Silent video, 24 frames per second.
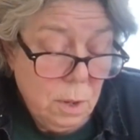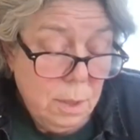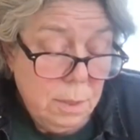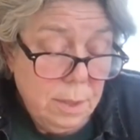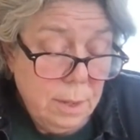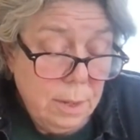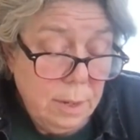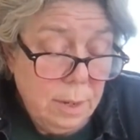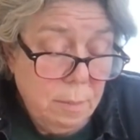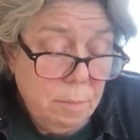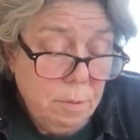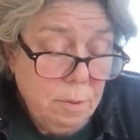
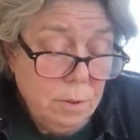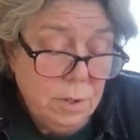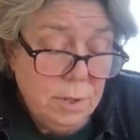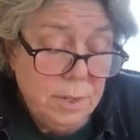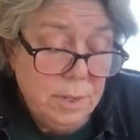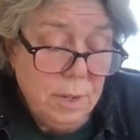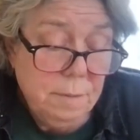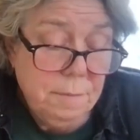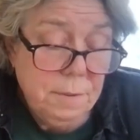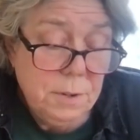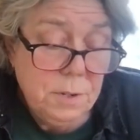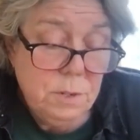The liberal
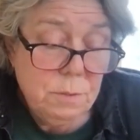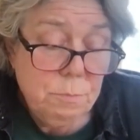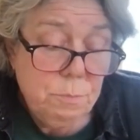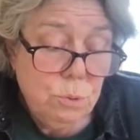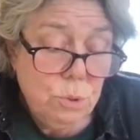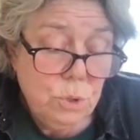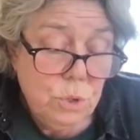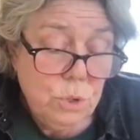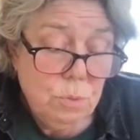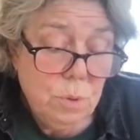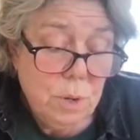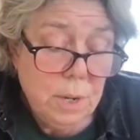self is a
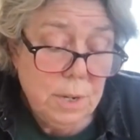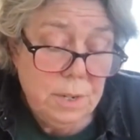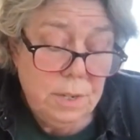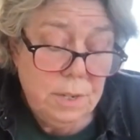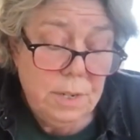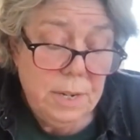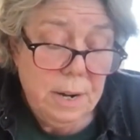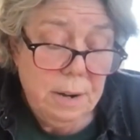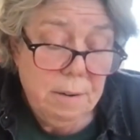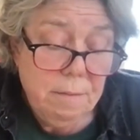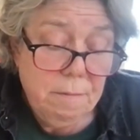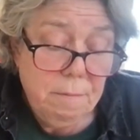bourgeois
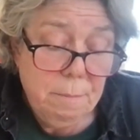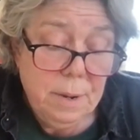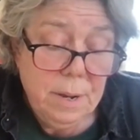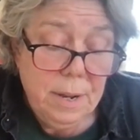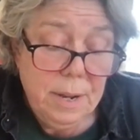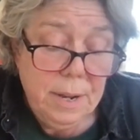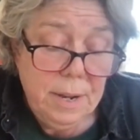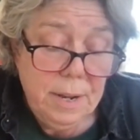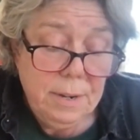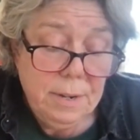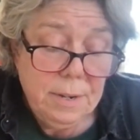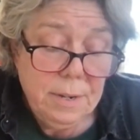state of
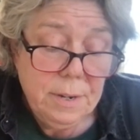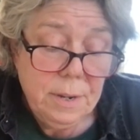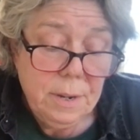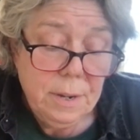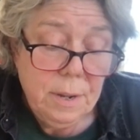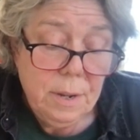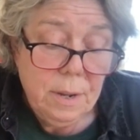mind